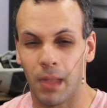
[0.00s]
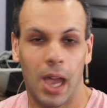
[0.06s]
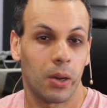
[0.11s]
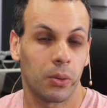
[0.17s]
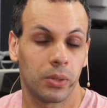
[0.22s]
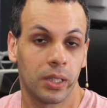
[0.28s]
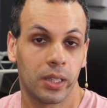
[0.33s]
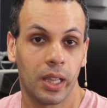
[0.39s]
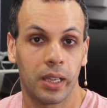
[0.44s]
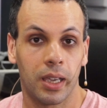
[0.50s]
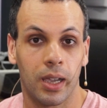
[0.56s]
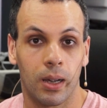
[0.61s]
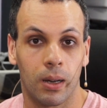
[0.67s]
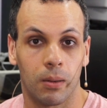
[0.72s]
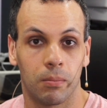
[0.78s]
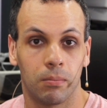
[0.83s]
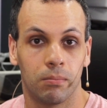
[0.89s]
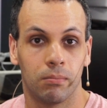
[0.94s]
I don't think they
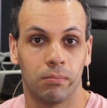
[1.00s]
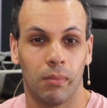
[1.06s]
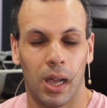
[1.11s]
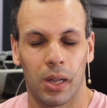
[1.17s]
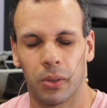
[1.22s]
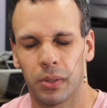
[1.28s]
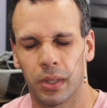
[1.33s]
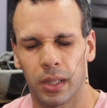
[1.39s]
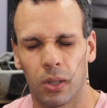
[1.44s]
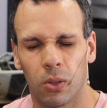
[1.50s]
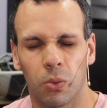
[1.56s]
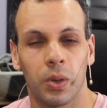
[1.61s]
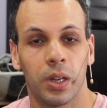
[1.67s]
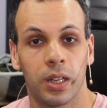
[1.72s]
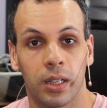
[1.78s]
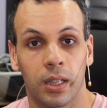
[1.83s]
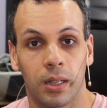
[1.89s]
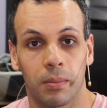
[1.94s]
care. I don't think they're
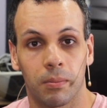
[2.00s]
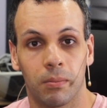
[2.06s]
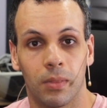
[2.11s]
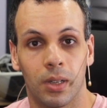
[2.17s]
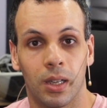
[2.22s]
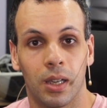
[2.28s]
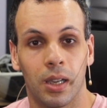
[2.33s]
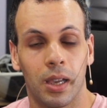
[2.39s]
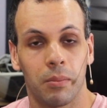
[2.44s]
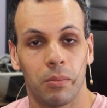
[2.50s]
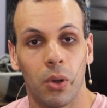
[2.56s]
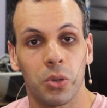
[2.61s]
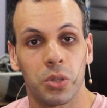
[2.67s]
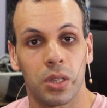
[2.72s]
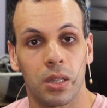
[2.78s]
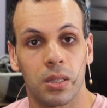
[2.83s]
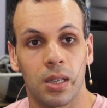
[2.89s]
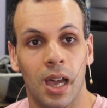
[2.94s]
reading it.
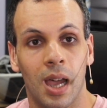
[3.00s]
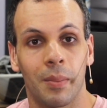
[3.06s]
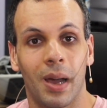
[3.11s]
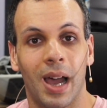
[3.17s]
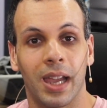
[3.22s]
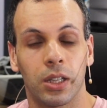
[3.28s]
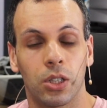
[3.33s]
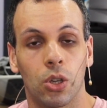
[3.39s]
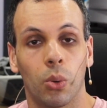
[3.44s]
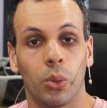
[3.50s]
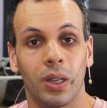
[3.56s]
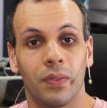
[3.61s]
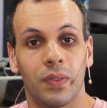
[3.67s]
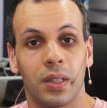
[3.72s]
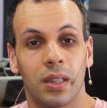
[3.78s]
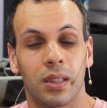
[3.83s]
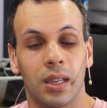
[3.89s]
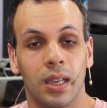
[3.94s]
Most of the time, I don't
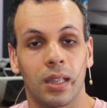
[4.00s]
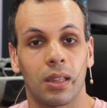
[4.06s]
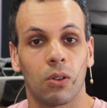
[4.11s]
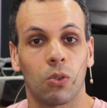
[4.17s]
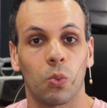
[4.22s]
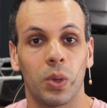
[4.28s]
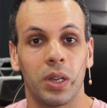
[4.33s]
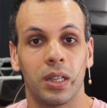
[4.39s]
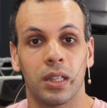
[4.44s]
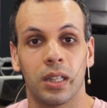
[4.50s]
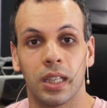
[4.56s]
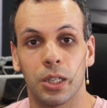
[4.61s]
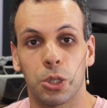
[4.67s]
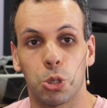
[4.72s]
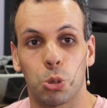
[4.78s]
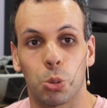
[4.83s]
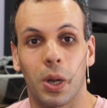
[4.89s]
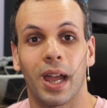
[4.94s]
even think they're reading the
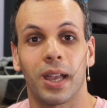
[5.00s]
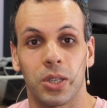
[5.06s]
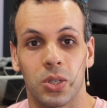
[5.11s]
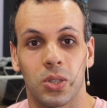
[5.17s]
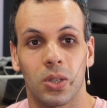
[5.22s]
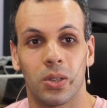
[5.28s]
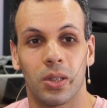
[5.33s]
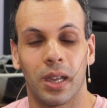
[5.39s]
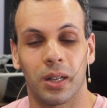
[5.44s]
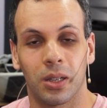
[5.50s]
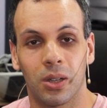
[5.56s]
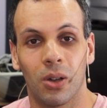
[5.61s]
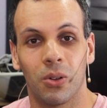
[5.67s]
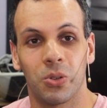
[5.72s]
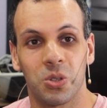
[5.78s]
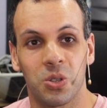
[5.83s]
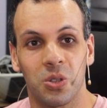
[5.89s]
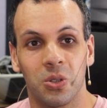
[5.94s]
address that it
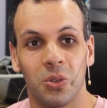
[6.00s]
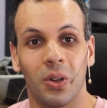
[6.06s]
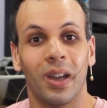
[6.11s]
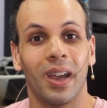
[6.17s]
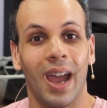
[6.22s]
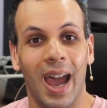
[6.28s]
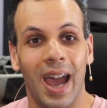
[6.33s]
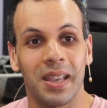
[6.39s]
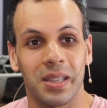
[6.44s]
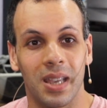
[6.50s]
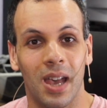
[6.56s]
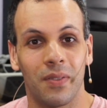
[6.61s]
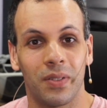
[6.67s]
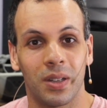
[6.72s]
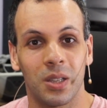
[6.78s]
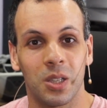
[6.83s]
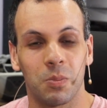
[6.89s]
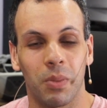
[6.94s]
goes to, as
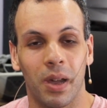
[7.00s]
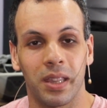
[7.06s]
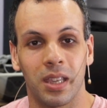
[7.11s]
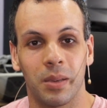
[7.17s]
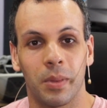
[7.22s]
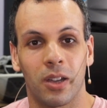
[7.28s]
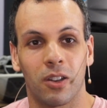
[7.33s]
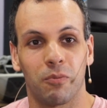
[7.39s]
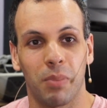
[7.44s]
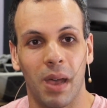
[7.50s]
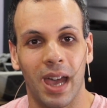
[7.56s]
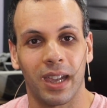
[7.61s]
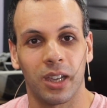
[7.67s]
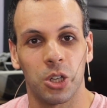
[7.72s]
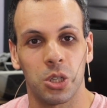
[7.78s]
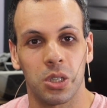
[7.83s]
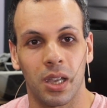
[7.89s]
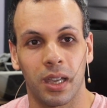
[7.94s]
evidenced by the amount of
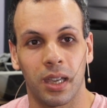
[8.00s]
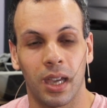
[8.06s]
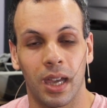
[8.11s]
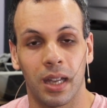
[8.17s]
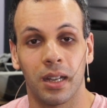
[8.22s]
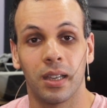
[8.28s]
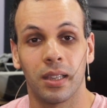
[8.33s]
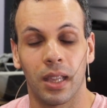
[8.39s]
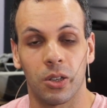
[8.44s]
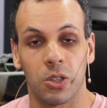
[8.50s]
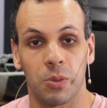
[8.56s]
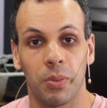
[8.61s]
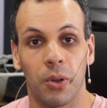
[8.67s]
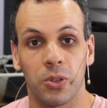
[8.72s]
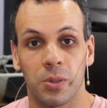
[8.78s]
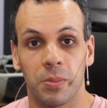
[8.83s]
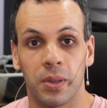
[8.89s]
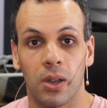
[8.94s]
packages I get that are
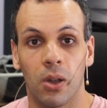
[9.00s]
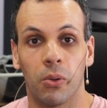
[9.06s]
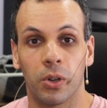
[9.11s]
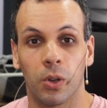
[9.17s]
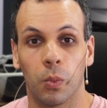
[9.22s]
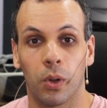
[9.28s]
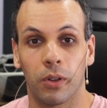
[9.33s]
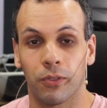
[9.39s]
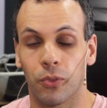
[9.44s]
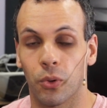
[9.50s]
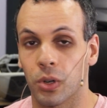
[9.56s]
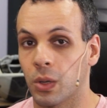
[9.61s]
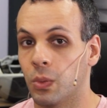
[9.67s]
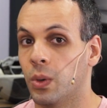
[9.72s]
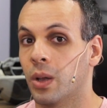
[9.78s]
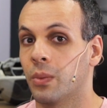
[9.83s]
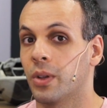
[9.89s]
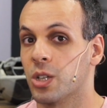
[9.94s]
supposed to be going to
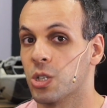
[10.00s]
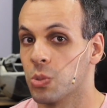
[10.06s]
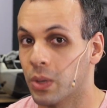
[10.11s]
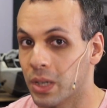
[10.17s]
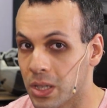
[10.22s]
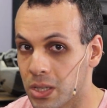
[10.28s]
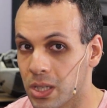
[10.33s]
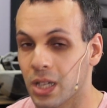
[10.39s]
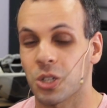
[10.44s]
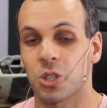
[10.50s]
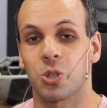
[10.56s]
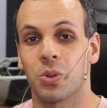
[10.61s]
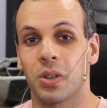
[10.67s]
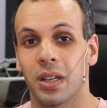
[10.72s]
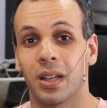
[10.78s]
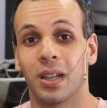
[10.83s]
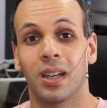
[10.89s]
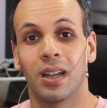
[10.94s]
141 West 26th
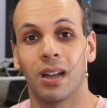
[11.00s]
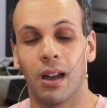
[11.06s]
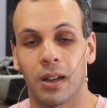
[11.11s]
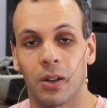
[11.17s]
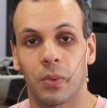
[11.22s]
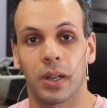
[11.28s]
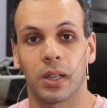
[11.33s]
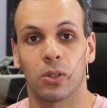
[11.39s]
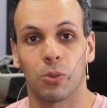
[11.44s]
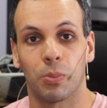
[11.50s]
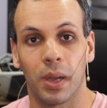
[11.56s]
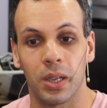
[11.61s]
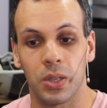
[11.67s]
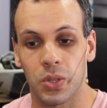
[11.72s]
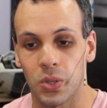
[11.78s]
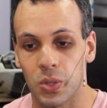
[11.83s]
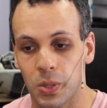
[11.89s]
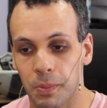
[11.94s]
Street on a regular
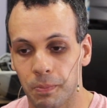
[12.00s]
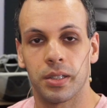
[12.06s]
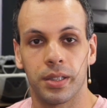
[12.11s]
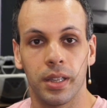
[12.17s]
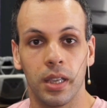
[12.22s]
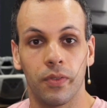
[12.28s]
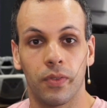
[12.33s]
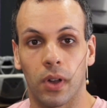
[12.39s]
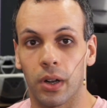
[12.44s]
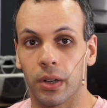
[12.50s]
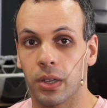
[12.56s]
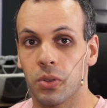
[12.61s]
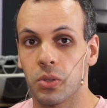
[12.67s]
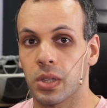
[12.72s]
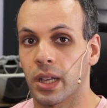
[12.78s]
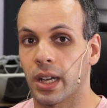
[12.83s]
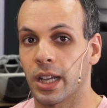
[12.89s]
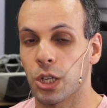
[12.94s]
basis. Steve
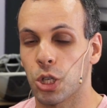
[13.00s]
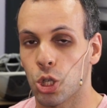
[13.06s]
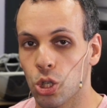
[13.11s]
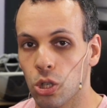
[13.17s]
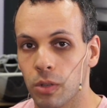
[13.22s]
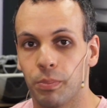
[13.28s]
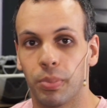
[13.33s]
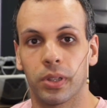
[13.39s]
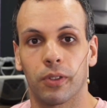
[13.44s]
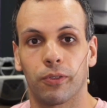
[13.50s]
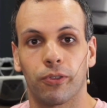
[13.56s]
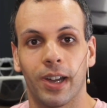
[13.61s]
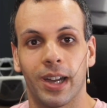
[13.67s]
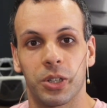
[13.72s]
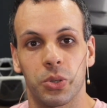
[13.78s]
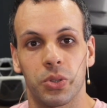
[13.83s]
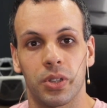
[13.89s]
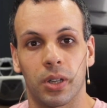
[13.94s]
argues that I should put the
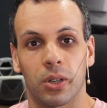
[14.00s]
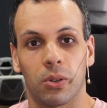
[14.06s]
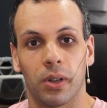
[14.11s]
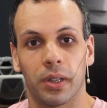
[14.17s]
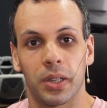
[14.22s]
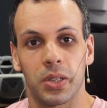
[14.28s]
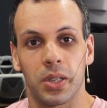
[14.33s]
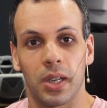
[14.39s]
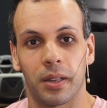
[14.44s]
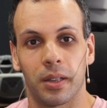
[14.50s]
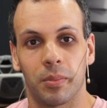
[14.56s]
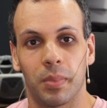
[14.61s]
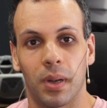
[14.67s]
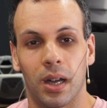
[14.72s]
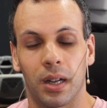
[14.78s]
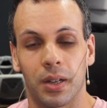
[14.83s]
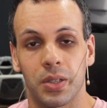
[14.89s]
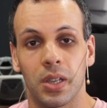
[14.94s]
fragile sticker on the of the
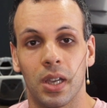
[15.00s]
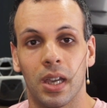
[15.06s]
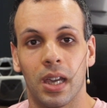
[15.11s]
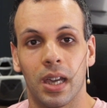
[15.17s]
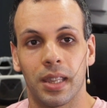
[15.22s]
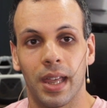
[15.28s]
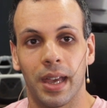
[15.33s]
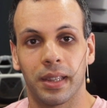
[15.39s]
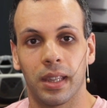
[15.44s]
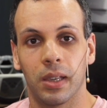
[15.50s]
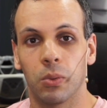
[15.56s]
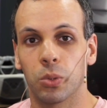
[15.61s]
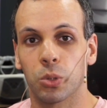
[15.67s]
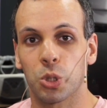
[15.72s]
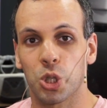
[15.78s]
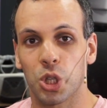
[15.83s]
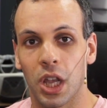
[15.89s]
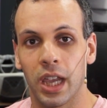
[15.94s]
box, that it
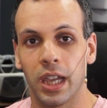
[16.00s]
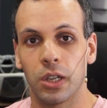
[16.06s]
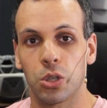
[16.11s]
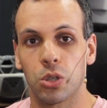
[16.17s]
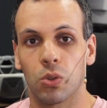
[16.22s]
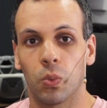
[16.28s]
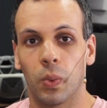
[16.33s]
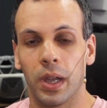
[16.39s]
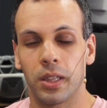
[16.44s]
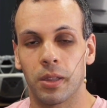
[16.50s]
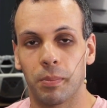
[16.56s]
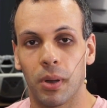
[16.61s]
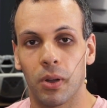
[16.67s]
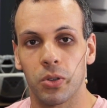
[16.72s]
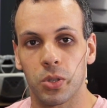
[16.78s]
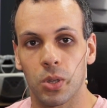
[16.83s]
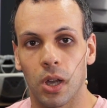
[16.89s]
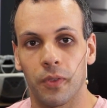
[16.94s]
will change the way the
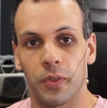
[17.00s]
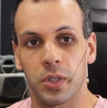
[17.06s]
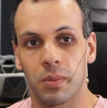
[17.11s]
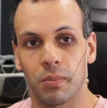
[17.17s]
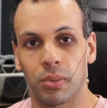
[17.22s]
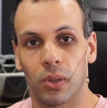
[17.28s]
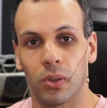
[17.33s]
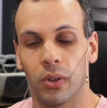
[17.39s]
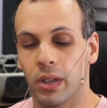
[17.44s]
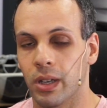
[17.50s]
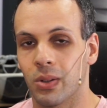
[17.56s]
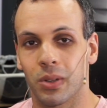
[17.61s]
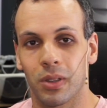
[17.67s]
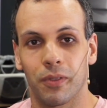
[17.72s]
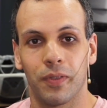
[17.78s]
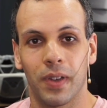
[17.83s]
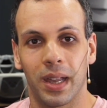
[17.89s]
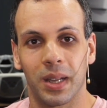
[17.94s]
post office employee or
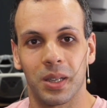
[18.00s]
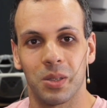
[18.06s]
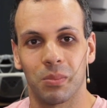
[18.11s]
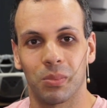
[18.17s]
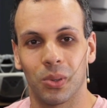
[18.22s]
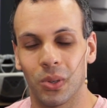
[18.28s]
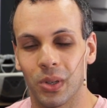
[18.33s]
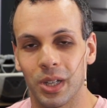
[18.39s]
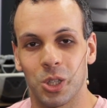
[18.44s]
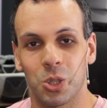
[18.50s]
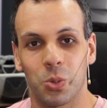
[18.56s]
the FedEx employee